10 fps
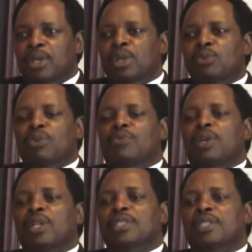we
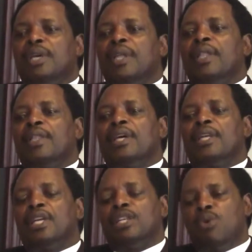felt that
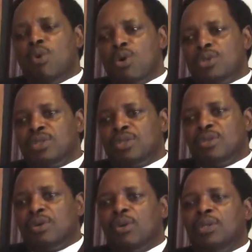it was
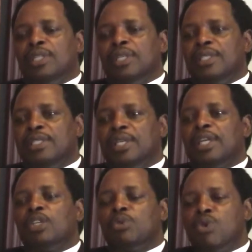ordinate,
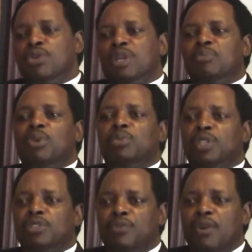it was
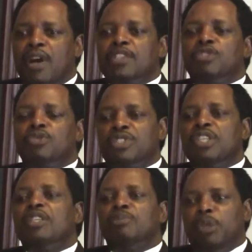appropriate for us to
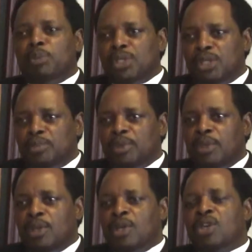seek membership
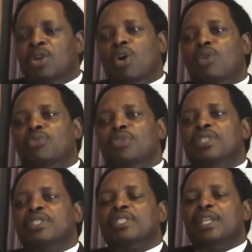of
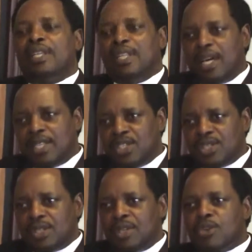this larger
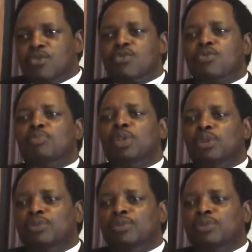grouping of